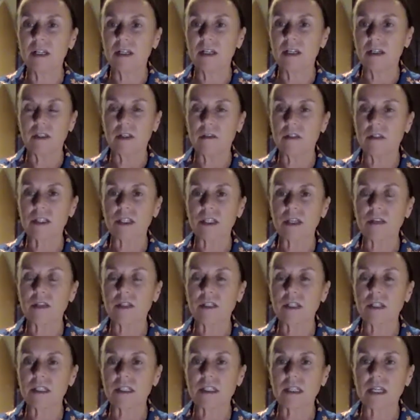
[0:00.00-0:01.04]
There's
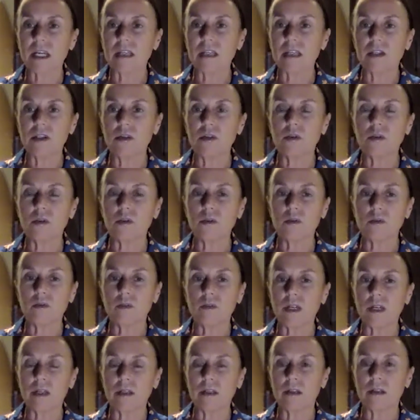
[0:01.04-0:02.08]
nothing to say that you couldn't
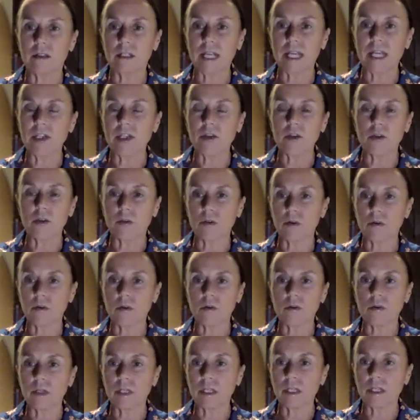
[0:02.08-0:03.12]
run an annual or a
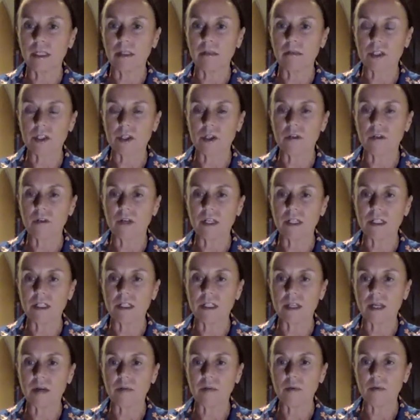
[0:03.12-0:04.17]
quarterly survey to
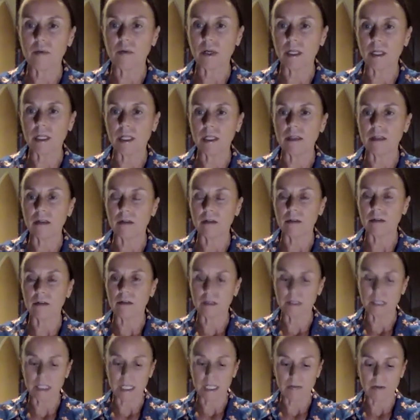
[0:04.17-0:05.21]
that point either.
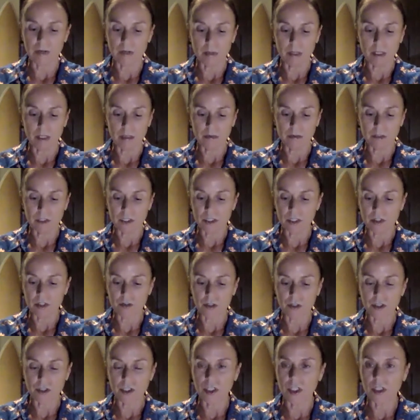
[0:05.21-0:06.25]
And David, I might just
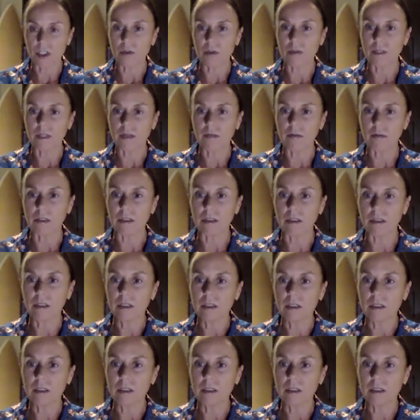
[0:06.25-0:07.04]
throw to you on that one.